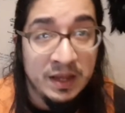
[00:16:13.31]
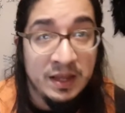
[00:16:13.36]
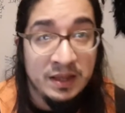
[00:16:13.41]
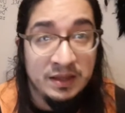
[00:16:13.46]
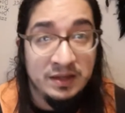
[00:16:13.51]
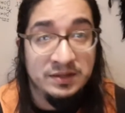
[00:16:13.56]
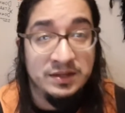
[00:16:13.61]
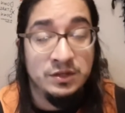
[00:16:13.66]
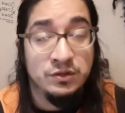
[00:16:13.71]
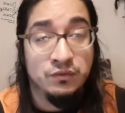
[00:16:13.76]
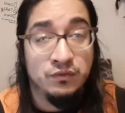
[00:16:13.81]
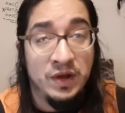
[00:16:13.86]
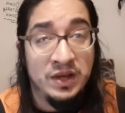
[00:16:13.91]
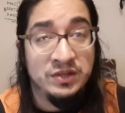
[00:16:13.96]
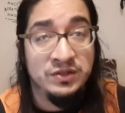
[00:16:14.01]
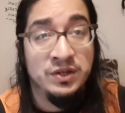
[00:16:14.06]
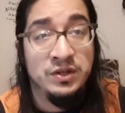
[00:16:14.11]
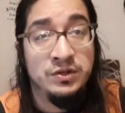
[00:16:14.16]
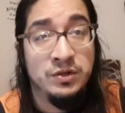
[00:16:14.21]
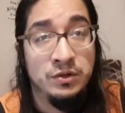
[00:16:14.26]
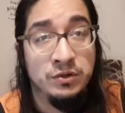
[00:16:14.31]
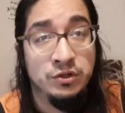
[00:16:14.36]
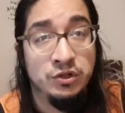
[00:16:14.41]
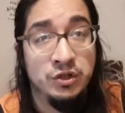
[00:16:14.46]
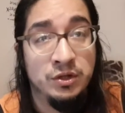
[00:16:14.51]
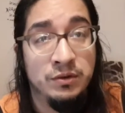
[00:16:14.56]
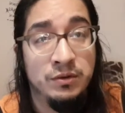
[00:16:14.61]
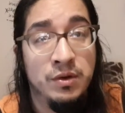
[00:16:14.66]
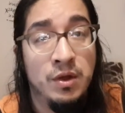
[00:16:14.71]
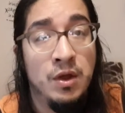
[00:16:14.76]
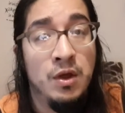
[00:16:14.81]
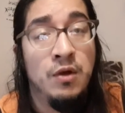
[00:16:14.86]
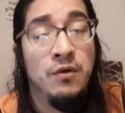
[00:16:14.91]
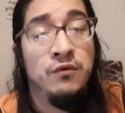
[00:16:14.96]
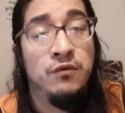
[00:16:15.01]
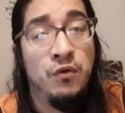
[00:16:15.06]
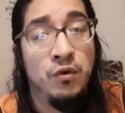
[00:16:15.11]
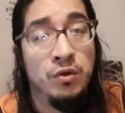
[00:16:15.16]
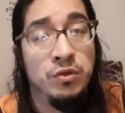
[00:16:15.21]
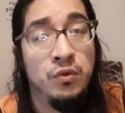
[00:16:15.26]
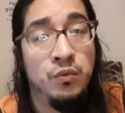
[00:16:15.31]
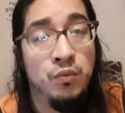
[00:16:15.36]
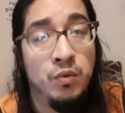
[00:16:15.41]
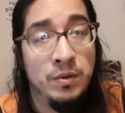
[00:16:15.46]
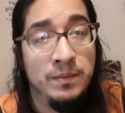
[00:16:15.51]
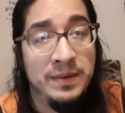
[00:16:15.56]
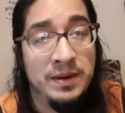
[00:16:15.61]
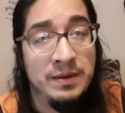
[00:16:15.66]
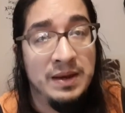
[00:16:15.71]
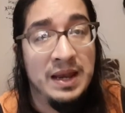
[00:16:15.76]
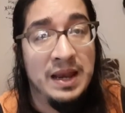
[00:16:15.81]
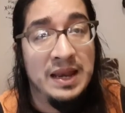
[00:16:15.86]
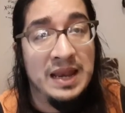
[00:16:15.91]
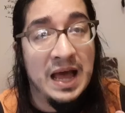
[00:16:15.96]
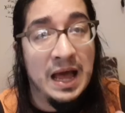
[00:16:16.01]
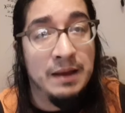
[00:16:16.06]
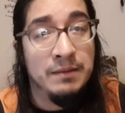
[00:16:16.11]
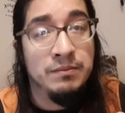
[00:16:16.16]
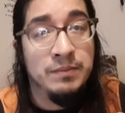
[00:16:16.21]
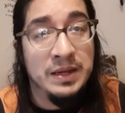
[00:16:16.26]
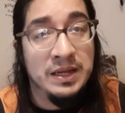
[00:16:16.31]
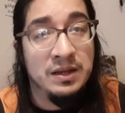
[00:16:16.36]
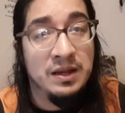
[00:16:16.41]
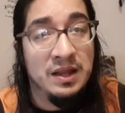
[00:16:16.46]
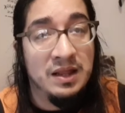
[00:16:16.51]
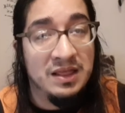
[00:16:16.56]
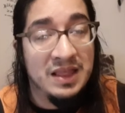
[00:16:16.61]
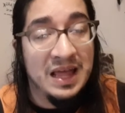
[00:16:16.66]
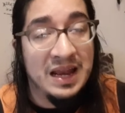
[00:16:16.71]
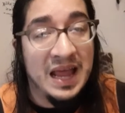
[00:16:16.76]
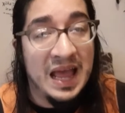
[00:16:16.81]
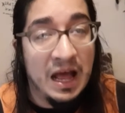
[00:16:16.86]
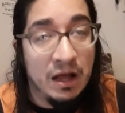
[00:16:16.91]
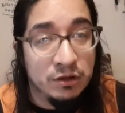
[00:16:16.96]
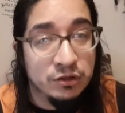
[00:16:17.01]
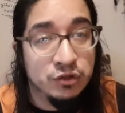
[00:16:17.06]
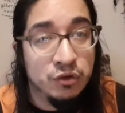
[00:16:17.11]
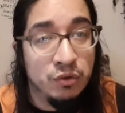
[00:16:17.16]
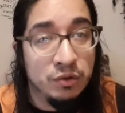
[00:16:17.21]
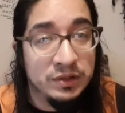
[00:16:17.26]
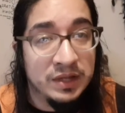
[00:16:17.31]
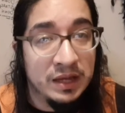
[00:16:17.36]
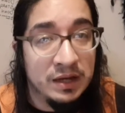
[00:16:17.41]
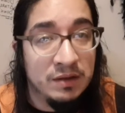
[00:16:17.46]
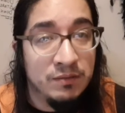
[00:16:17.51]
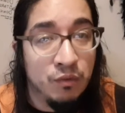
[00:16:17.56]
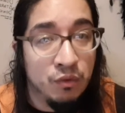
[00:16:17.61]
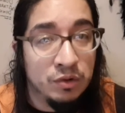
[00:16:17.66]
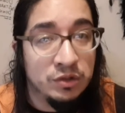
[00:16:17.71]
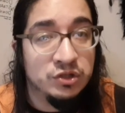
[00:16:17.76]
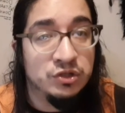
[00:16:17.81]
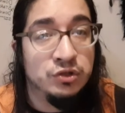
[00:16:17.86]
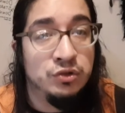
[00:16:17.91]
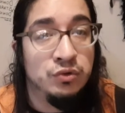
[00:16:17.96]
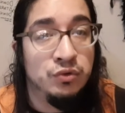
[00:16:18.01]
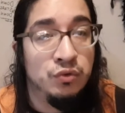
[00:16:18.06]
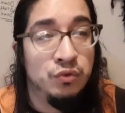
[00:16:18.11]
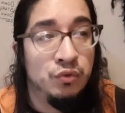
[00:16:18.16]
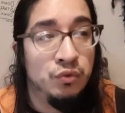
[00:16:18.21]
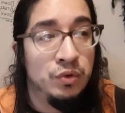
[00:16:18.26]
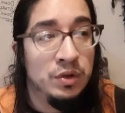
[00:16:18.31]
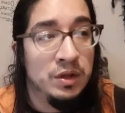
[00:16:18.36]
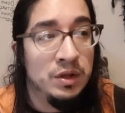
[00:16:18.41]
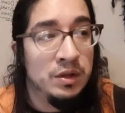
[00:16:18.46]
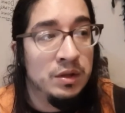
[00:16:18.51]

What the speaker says: This is restitution for the woman not being in that household anymore to